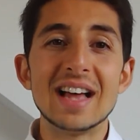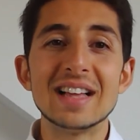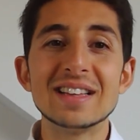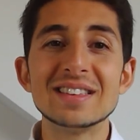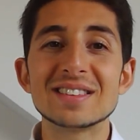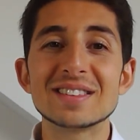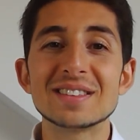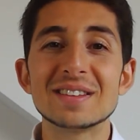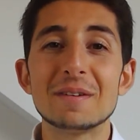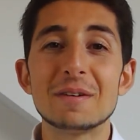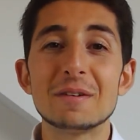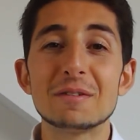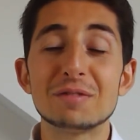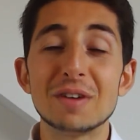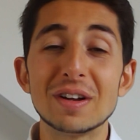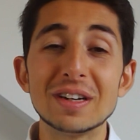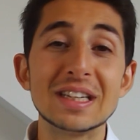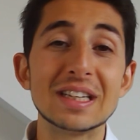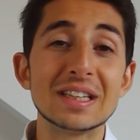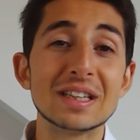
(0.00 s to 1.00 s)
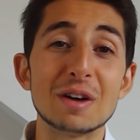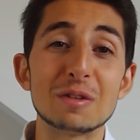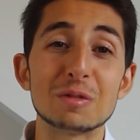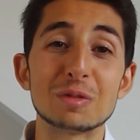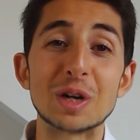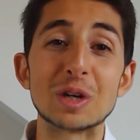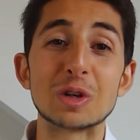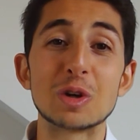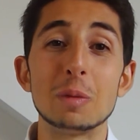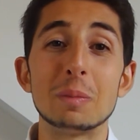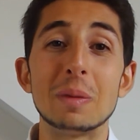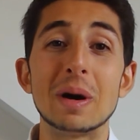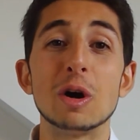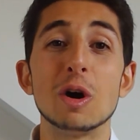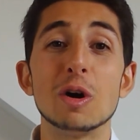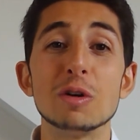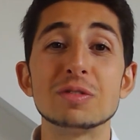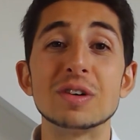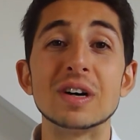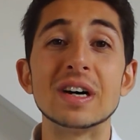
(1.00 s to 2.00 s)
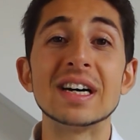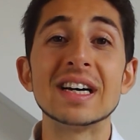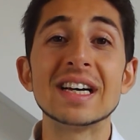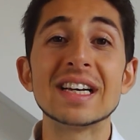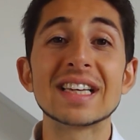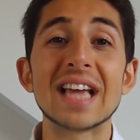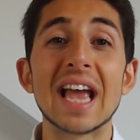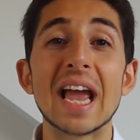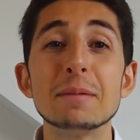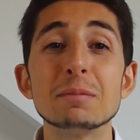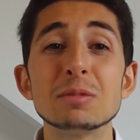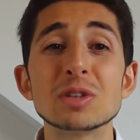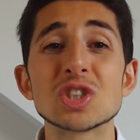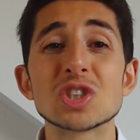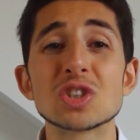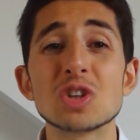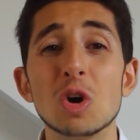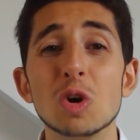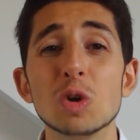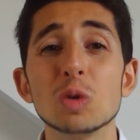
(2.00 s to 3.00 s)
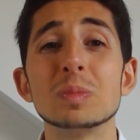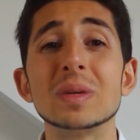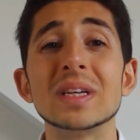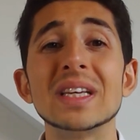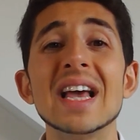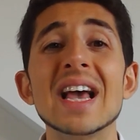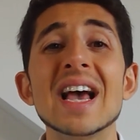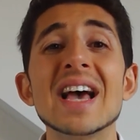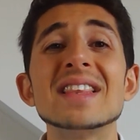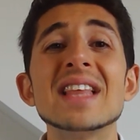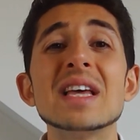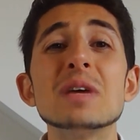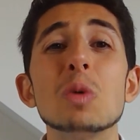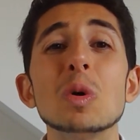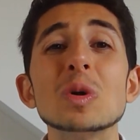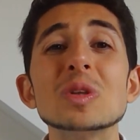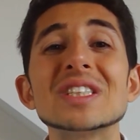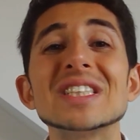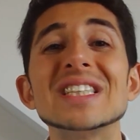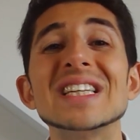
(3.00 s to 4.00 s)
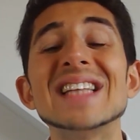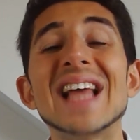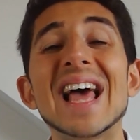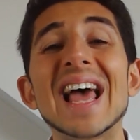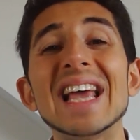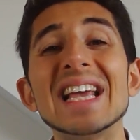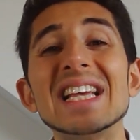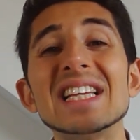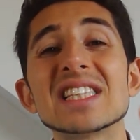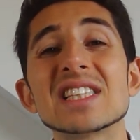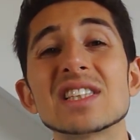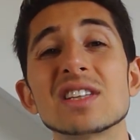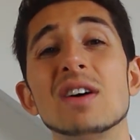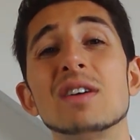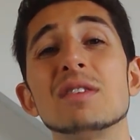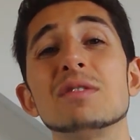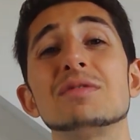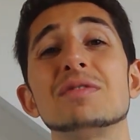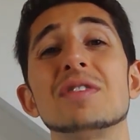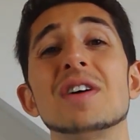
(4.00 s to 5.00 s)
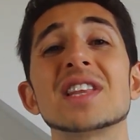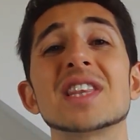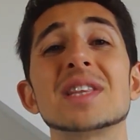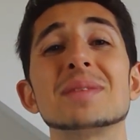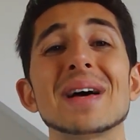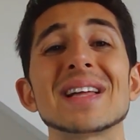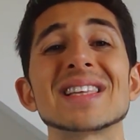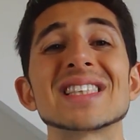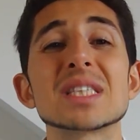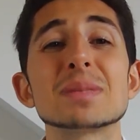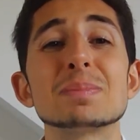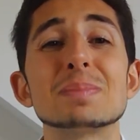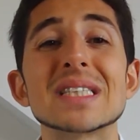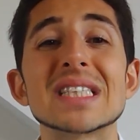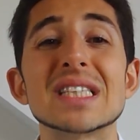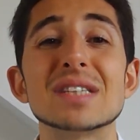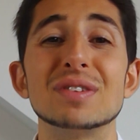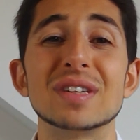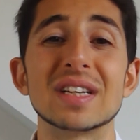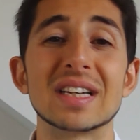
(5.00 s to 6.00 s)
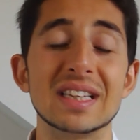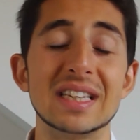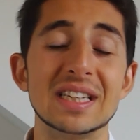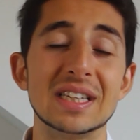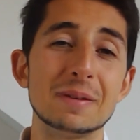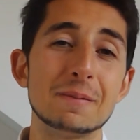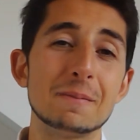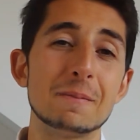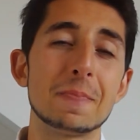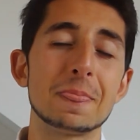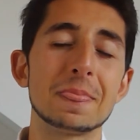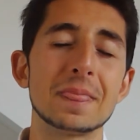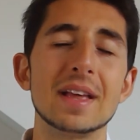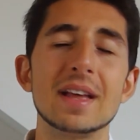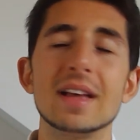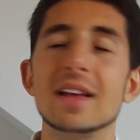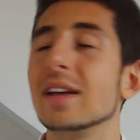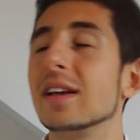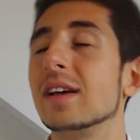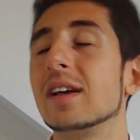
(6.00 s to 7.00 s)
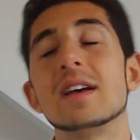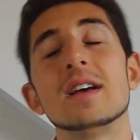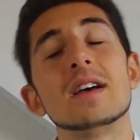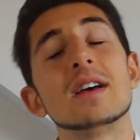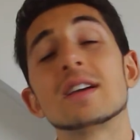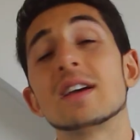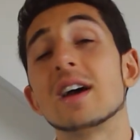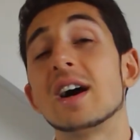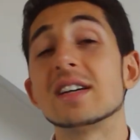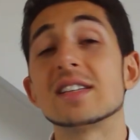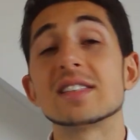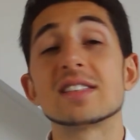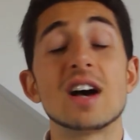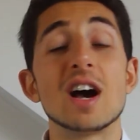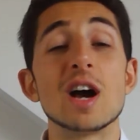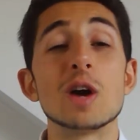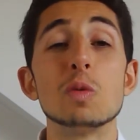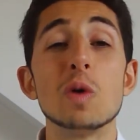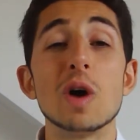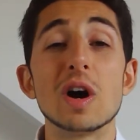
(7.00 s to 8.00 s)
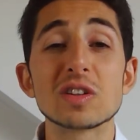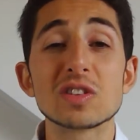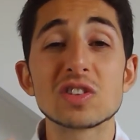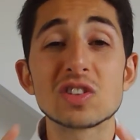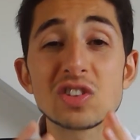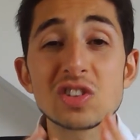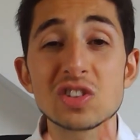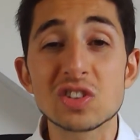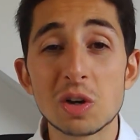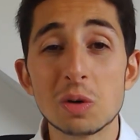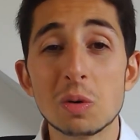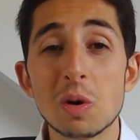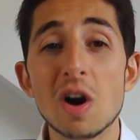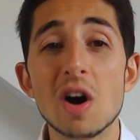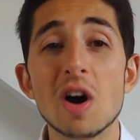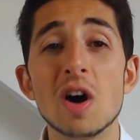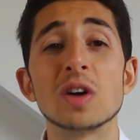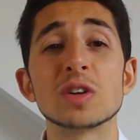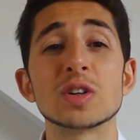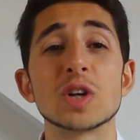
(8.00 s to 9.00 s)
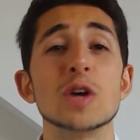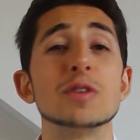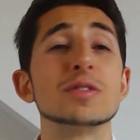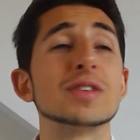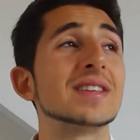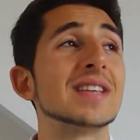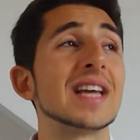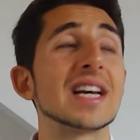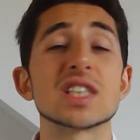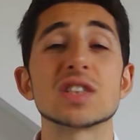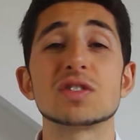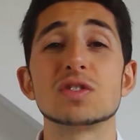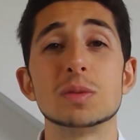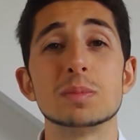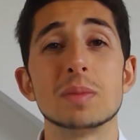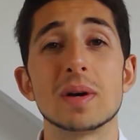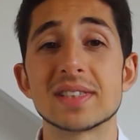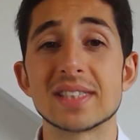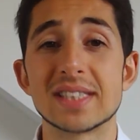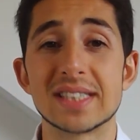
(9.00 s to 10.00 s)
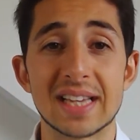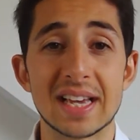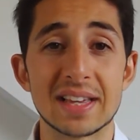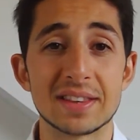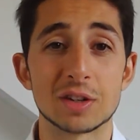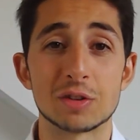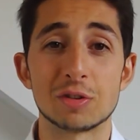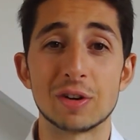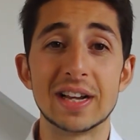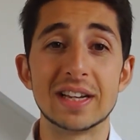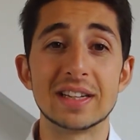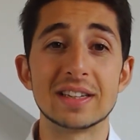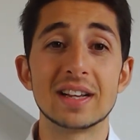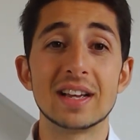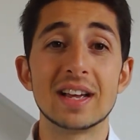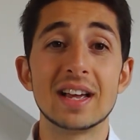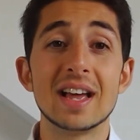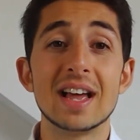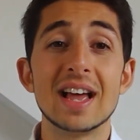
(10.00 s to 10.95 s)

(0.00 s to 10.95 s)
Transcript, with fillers: And funnily enough, when I got my offer, Cambridge told me they wanted an A star in further maths specifically. Guys, I worked so hard over the next few months to get the grade,